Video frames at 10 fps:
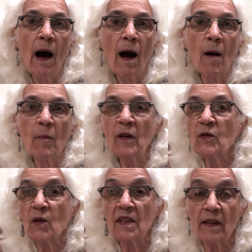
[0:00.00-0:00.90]
um,
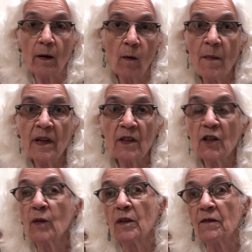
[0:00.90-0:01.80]
bookstores like Women and
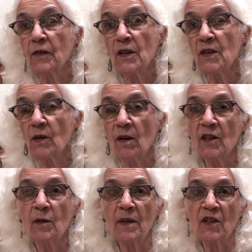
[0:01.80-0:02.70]
Children First,
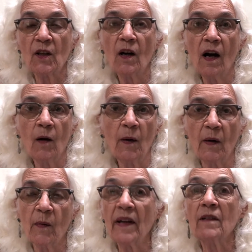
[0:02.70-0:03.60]
also in Chicago,
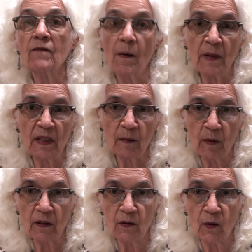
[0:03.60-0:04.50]
a great
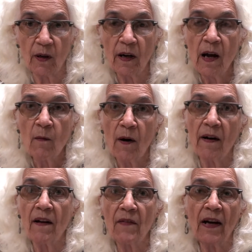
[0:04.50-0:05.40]
feminist bookstore
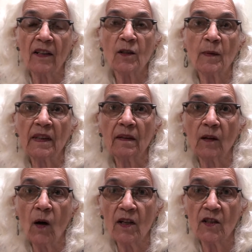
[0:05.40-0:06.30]
where I've actually
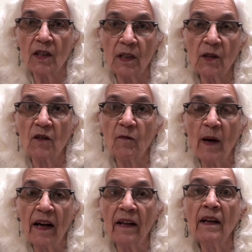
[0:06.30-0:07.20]
launched each of
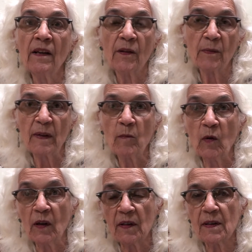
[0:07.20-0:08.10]
my three
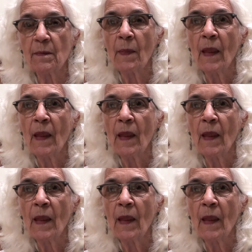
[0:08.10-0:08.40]
books.